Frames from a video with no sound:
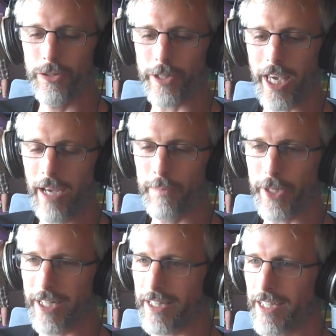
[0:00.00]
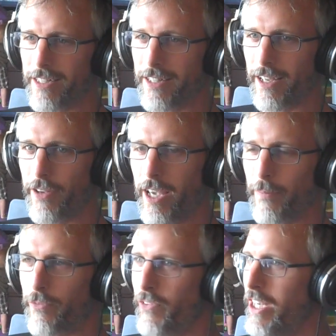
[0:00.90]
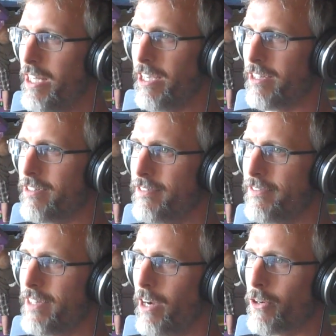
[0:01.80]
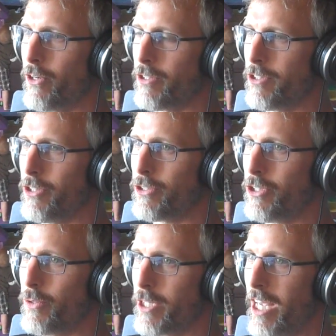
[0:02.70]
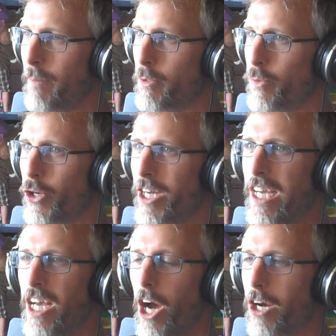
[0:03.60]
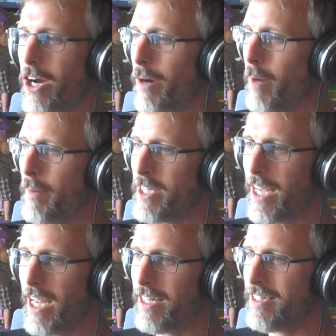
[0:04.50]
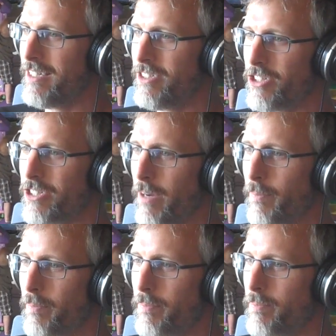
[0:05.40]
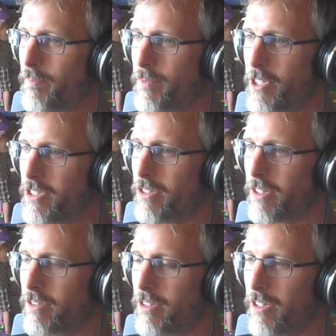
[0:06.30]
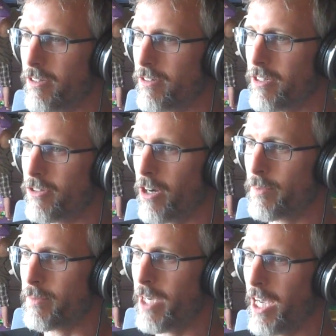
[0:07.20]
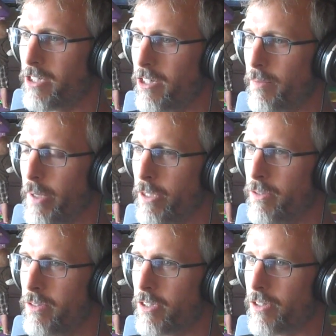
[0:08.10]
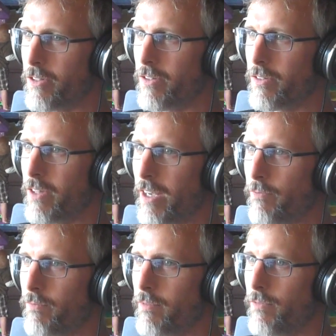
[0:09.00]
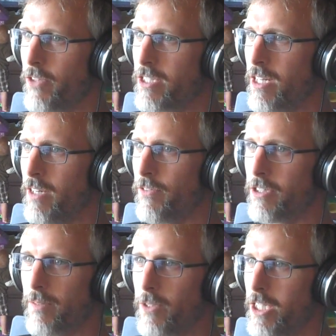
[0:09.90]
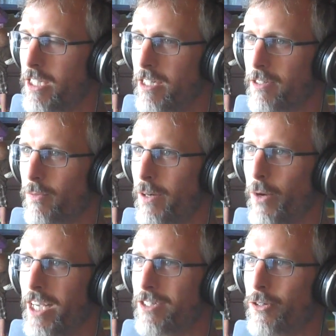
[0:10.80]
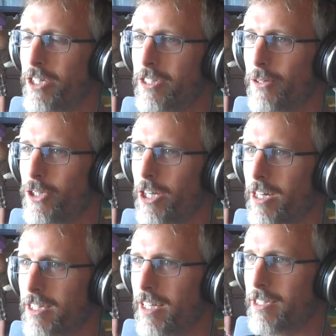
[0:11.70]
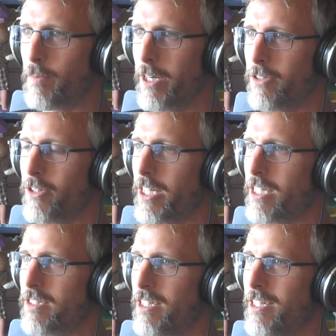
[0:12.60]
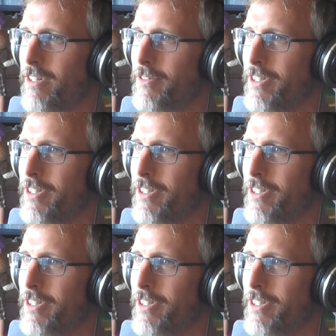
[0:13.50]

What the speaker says: as you were gambling, that they kept feeding alcohol to you, so you would gamble more. Are Mom and Dad just up just to drop some cash at the boat, or are they visiting for some reason? Why is Chris so shocked that his parents were at a casino?